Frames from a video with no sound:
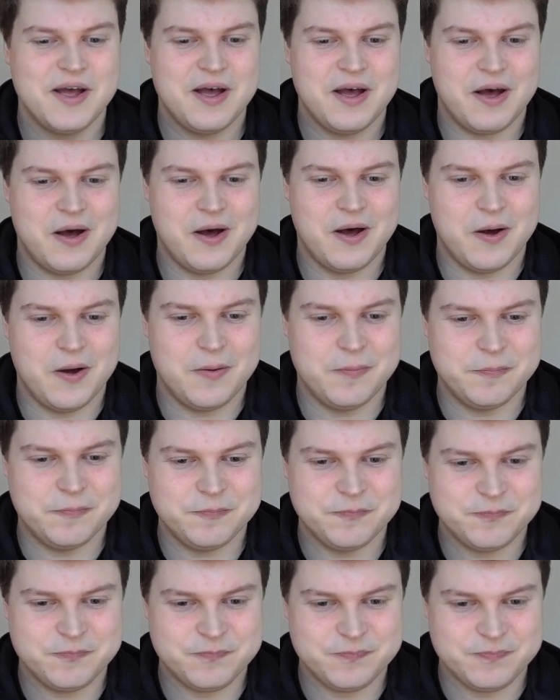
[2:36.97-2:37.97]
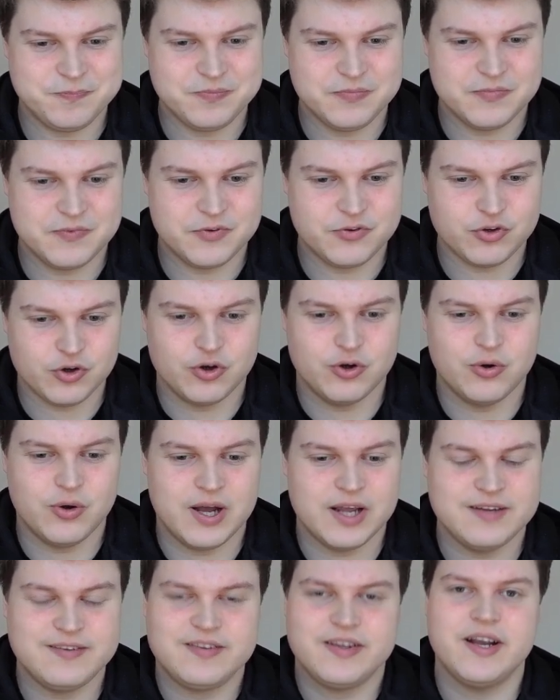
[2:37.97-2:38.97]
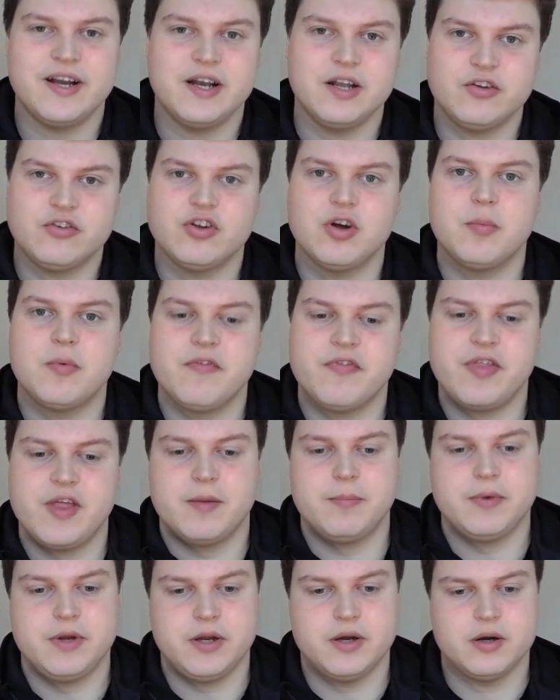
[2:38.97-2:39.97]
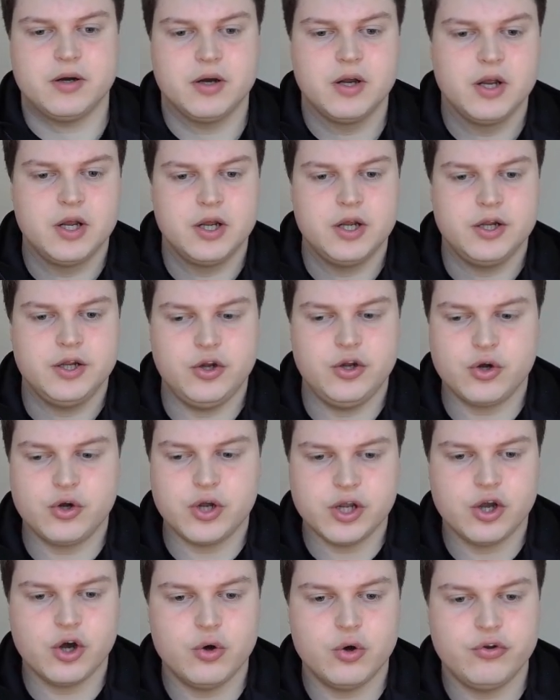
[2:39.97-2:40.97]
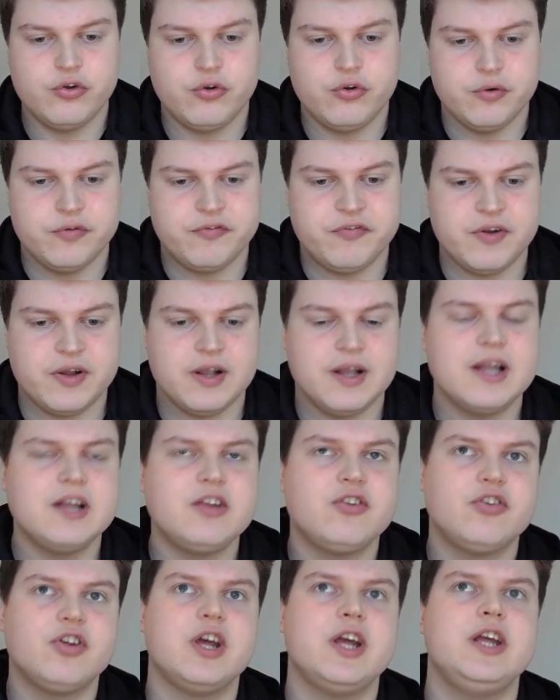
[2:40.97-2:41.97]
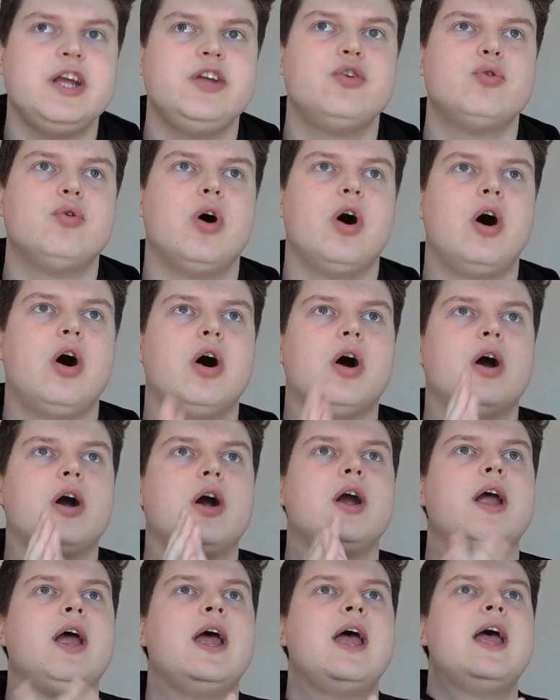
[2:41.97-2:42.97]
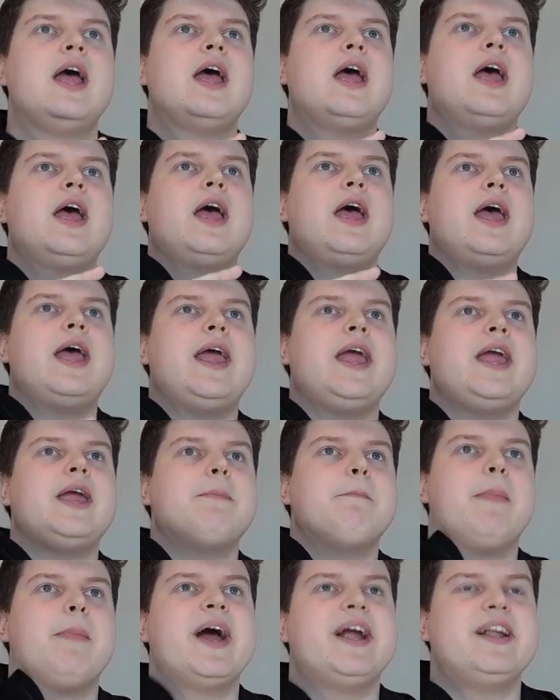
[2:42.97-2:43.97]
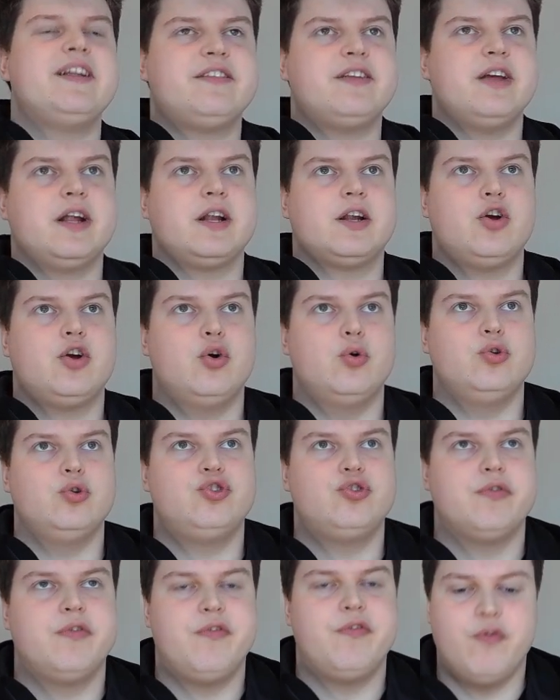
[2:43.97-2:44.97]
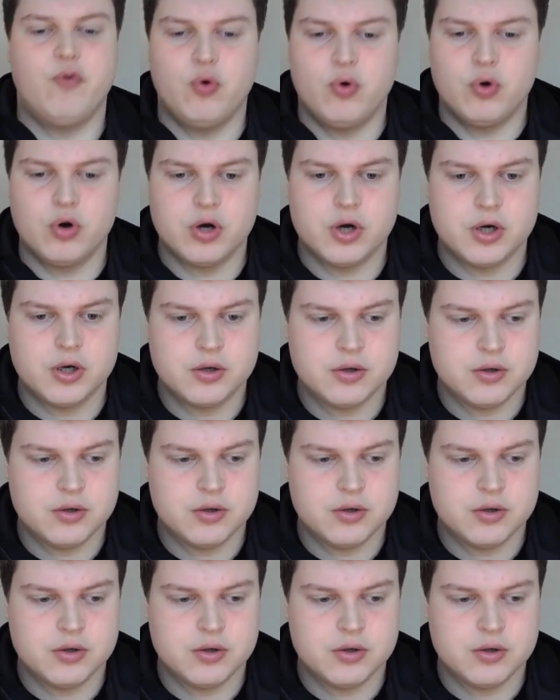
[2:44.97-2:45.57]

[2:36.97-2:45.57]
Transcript: So I stated some of them here. You can go to, let's say you are a mindset coach for